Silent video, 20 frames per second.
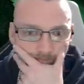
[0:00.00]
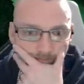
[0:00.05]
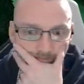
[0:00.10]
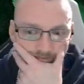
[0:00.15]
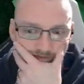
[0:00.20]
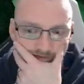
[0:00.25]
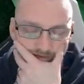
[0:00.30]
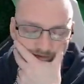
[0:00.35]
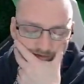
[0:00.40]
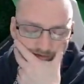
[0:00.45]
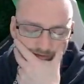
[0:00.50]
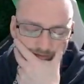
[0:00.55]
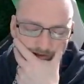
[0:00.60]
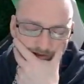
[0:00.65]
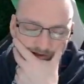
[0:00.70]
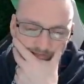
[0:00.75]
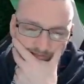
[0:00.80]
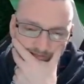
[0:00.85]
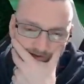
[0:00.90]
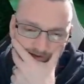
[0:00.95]
So the
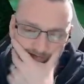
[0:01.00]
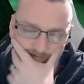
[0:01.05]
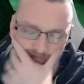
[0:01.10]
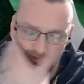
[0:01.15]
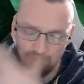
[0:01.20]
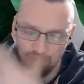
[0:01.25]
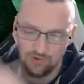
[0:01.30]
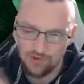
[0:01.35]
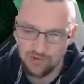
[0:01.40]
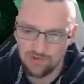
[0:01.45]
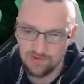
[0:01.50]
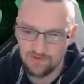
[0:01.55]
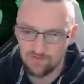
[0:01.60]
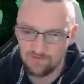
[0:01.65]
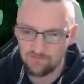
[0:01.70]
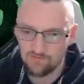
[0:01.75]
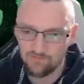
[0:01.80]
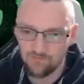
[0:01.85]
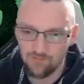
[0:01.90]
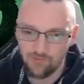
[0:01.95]
pain relief's not just
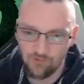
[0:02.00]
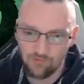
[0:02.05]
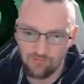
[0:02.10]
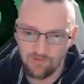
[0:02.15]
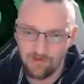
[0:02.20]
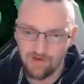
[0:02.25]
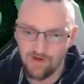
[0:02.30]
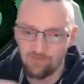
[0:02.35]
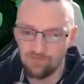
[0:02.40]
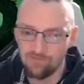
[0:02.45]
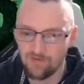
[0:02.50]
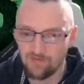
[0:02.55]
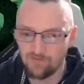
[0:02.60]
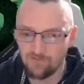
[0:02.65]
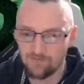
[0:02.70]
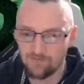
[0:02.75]
for recovering from